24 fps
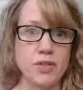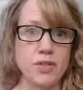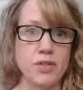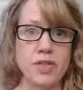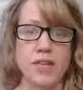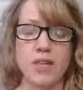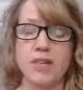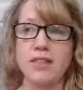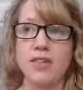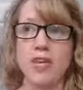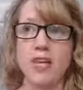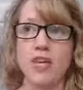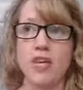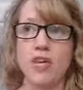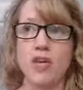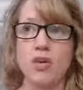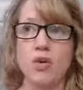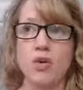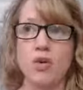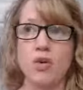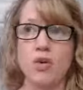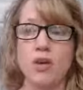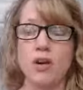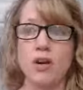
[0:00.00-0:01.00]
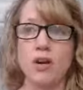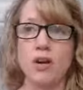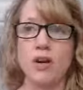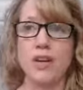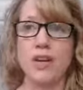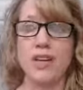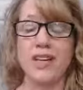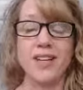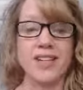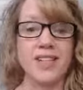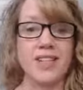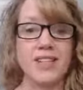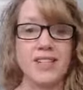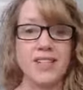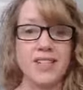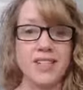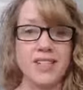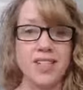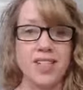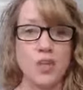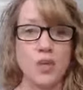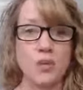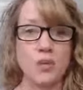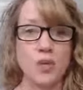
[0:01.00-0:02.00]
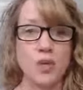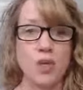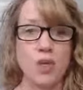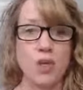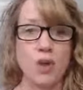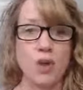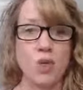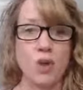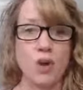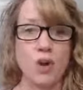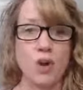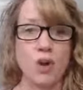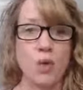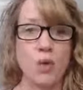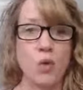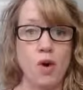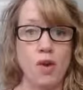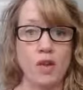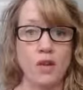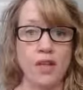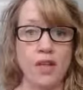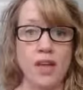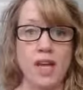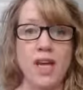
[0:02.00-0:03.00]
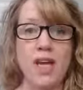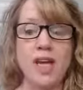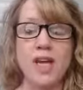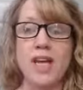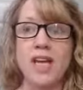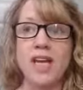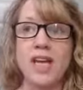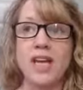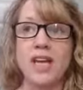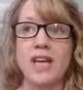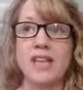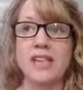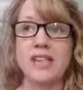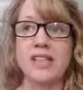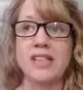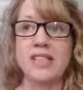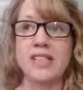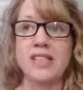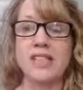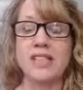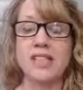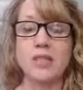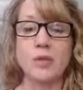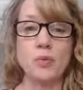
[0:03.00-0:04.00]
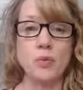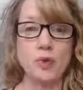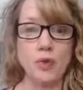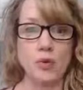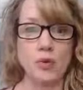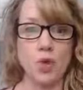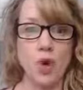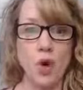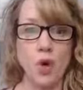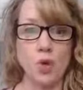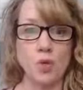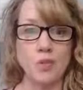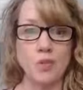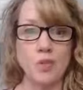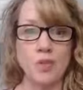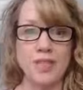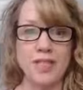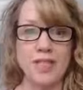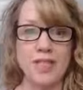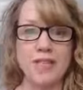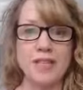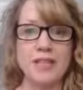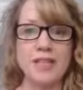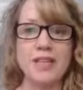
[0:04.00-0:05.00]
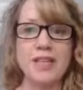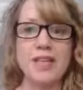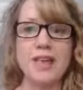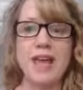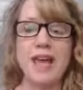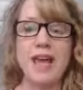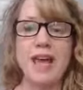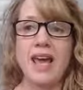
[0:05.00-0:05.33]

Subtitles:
They think you're inconsistent with your quality, inconsistent with your own business,